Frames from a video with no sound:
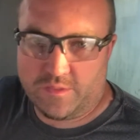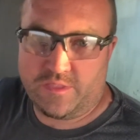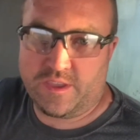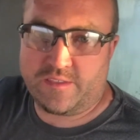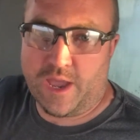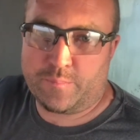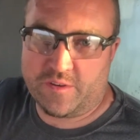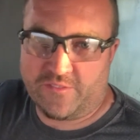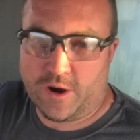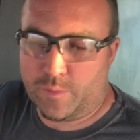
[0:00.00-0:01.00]
the
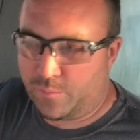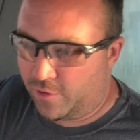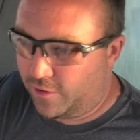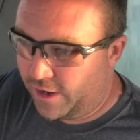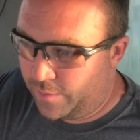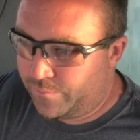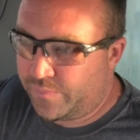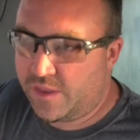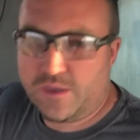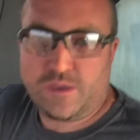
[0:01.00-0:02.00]
Adopted Farmer program.
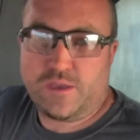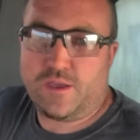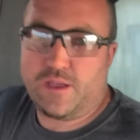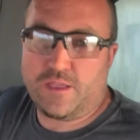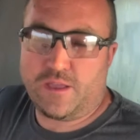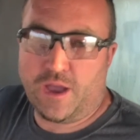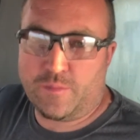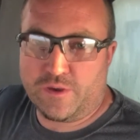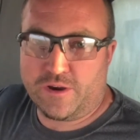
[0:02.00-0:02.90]
I'm your